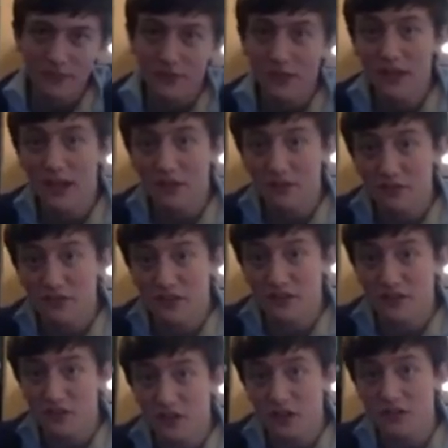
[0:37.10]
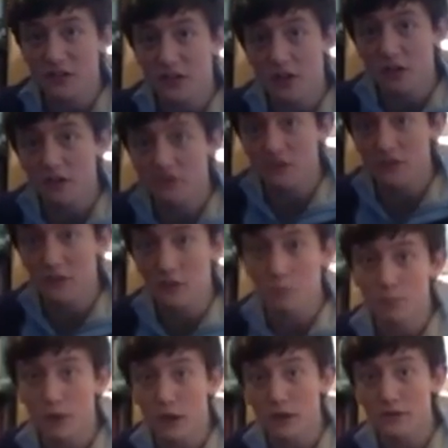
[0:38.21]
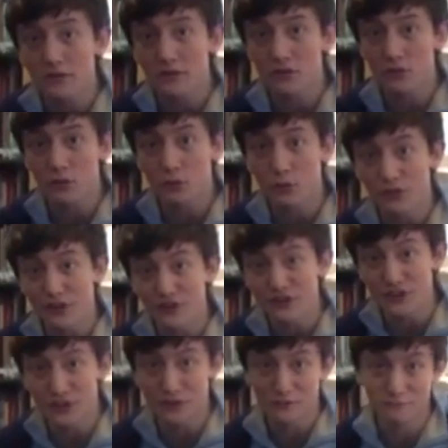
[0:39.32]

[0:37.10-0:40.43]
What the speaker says: the Aztecs got to constantly practice their religion.